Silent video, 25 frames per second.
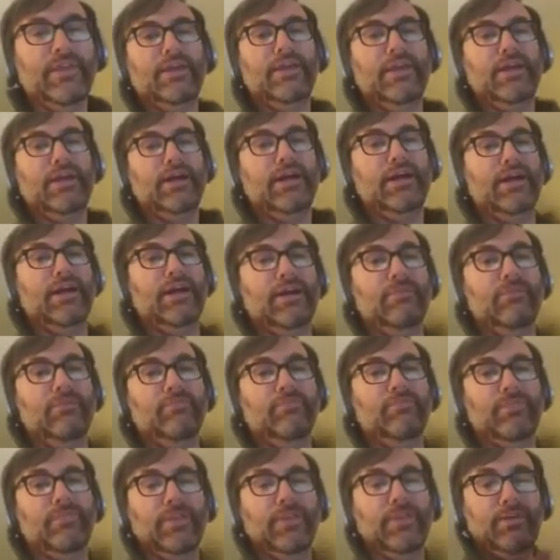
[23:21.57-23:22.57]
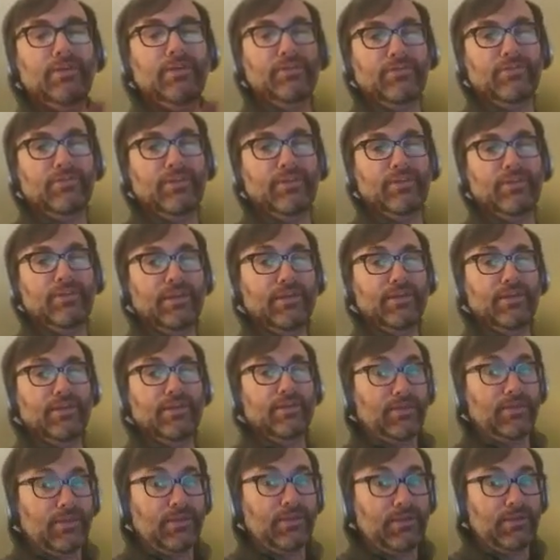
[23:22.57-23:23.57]

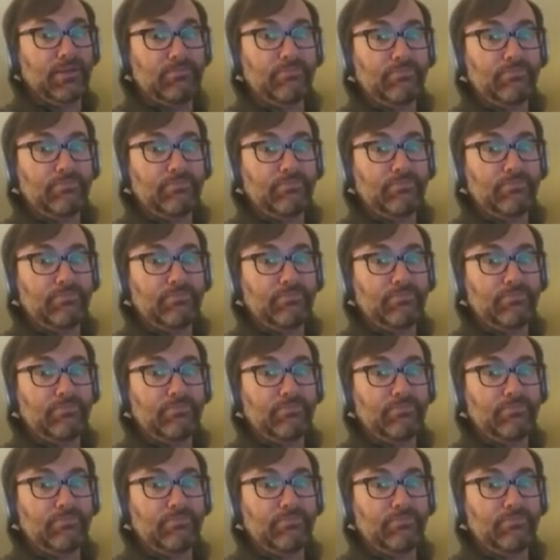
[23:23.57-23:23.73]
the